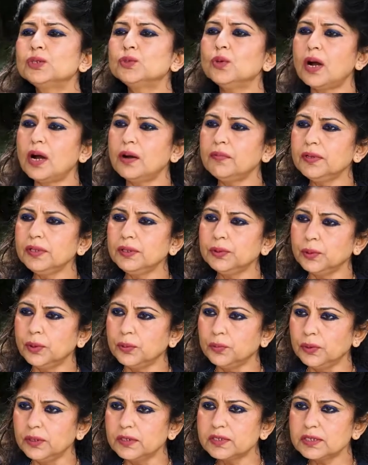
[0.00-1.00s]
to our
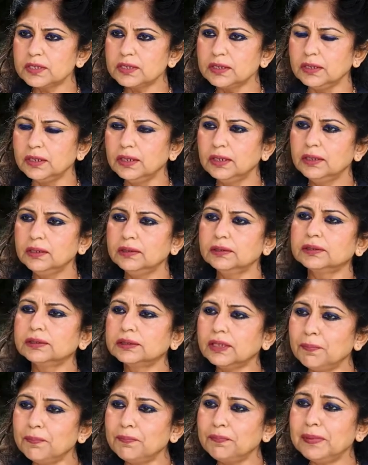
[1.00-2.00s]
university is
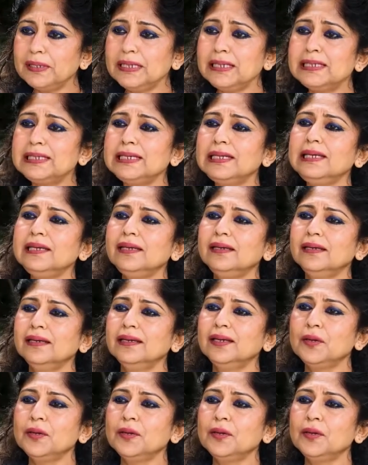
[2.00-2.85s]
completely